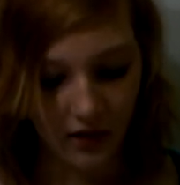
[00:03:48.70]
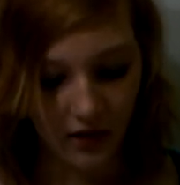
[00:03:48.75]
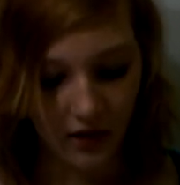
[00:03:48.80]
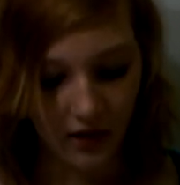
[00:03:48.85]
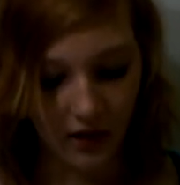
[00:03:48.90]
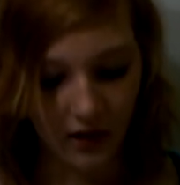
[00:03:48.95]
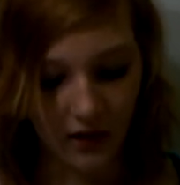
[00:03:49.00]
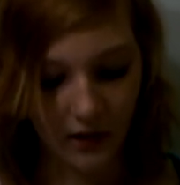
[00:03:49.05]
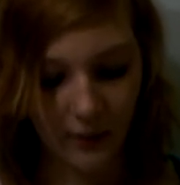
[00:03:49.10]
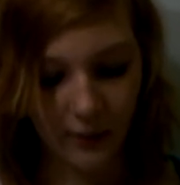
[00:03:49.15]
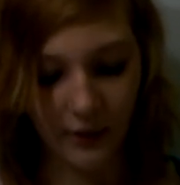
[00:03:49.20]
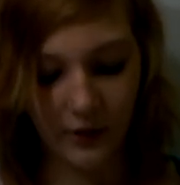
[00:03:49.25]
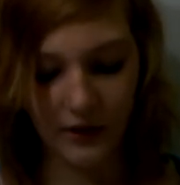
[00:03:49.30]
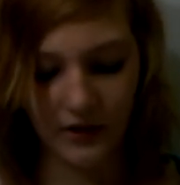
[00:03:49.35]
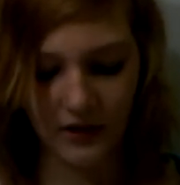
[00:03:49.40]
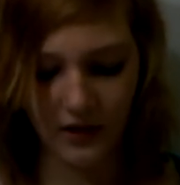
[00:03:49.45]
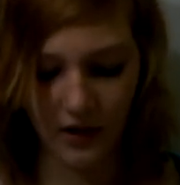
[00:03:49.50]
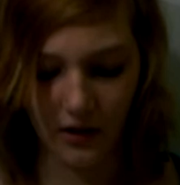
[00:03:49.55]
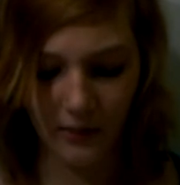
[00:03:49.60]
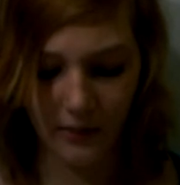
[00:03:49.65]
in the Boy
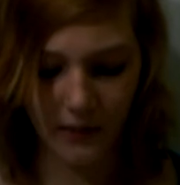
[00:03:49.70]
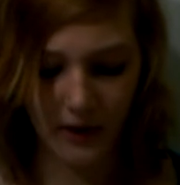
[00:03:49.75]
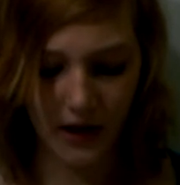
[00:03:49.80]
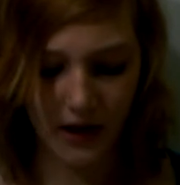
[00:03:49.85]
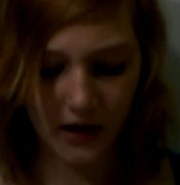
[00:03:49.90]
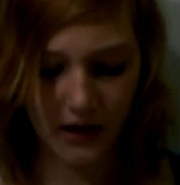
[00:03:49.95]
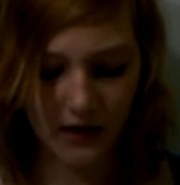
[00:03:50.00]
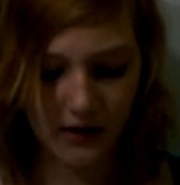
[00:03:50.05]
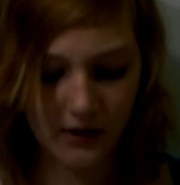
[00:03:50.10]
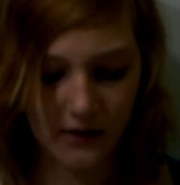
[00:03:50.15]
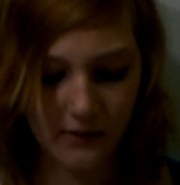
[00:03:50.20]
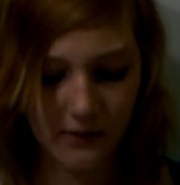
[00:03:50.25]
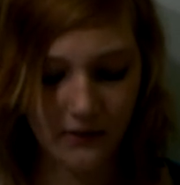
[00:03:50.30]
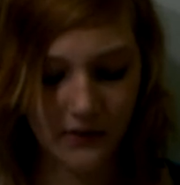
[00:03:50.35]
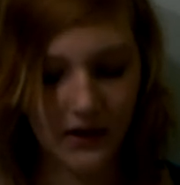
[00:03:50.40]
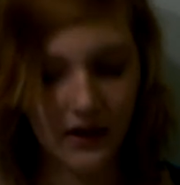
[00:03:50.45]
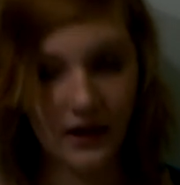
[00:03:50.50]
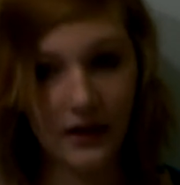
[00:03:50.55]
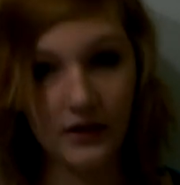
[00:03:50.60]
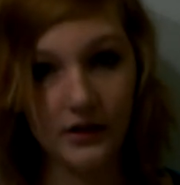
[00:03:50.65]
Scout box.
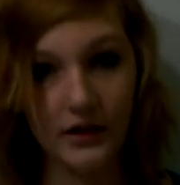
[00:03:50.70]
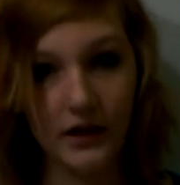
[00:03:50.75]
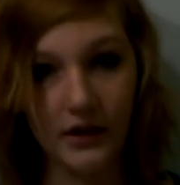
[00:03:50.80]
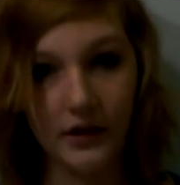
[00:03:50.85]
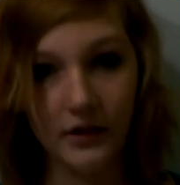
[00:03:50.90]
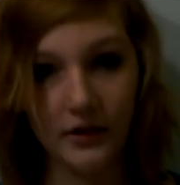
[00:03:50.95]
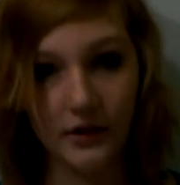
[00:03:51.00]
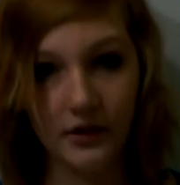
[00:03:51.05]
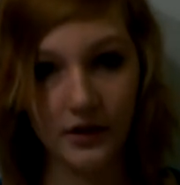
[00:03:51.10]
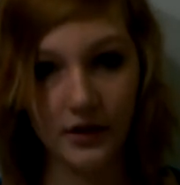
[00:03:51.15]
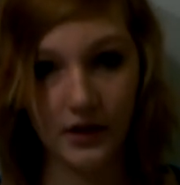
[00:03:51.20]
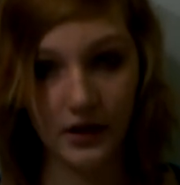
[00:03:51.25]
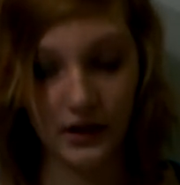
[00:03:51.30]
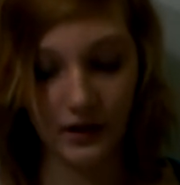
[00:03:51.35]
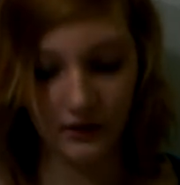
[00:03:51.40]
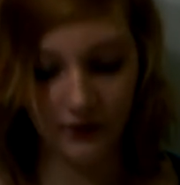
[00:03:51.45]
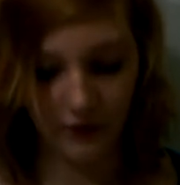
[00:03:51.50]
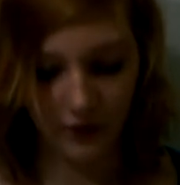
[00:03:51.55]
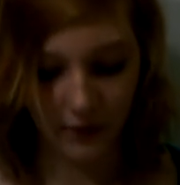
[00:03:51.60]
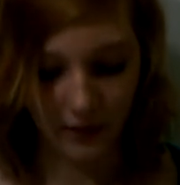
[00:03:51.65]
It is now a
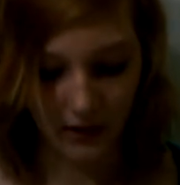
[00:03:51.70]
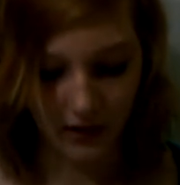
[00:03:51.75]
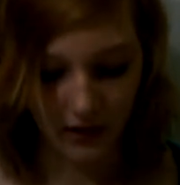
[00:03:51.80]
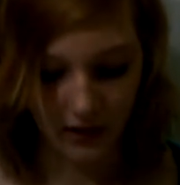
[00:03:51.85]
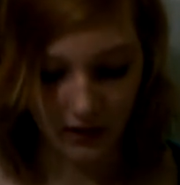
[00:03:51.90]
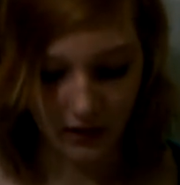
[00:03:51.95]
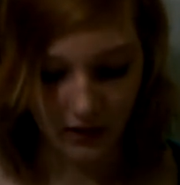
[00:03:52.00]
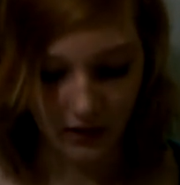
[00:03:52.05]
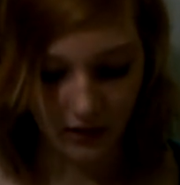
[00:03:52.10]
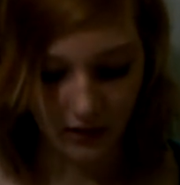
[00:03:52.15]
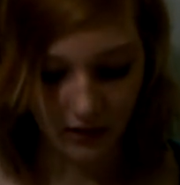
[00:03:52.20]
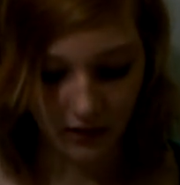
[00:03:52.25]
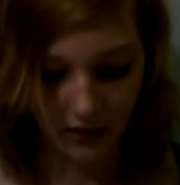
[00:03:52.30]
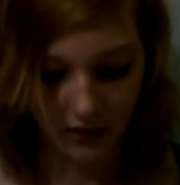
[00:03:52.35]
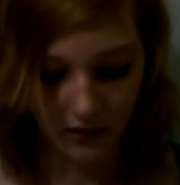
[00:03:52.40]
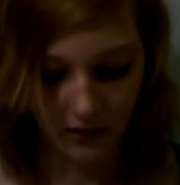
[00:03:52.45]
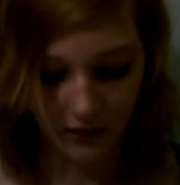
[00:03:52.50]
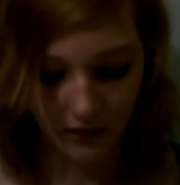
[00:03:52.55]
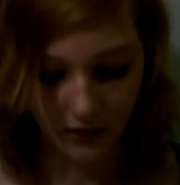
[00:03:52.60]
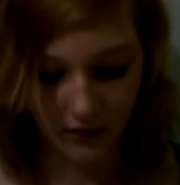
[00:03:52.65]
routine for
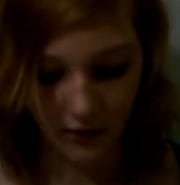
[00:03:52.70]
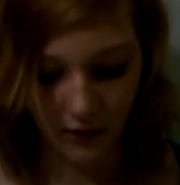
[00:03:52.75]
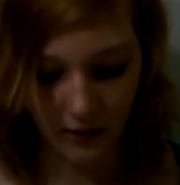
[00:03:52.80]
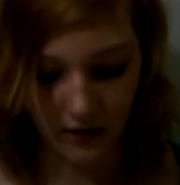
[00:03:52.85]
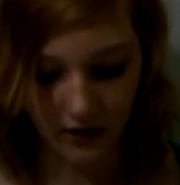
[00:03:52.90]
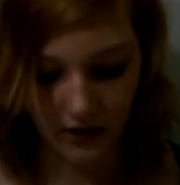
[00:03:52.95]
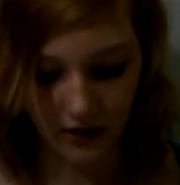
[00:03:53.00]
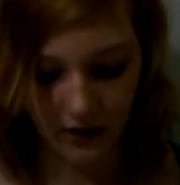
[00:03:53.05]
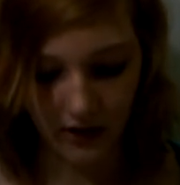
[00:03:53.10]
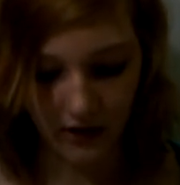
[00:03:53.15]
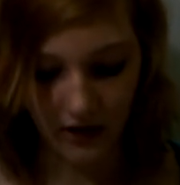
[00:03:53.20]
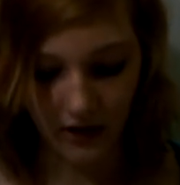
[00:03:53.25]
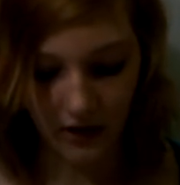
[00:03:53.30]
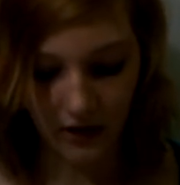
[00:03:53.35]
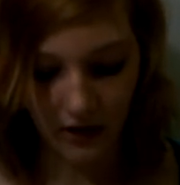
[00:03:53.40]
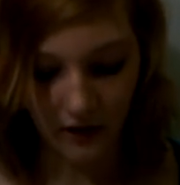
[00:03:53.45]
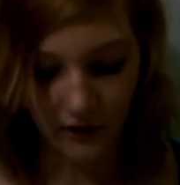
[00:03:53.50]
my son,